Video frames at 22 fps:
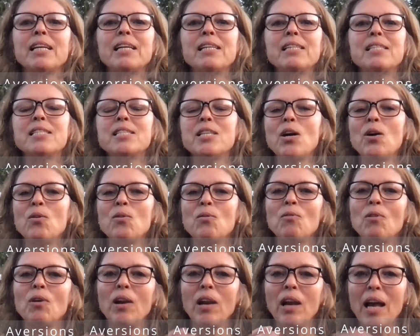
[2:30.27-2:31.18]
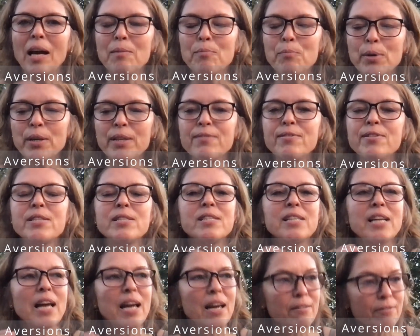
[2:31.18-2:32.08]
So light
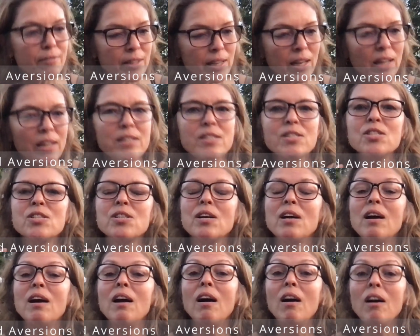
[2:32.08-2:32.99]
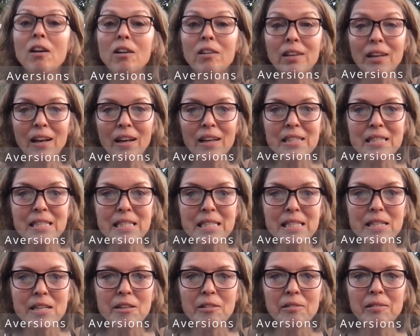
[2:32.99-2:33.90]
breakfast, hefty lunch, early light
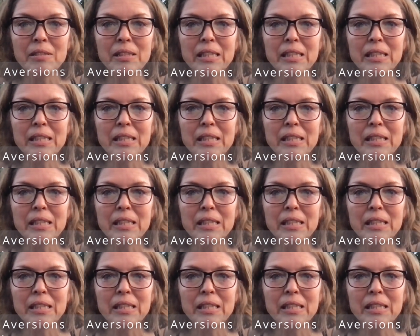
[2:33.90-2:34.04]
dinner.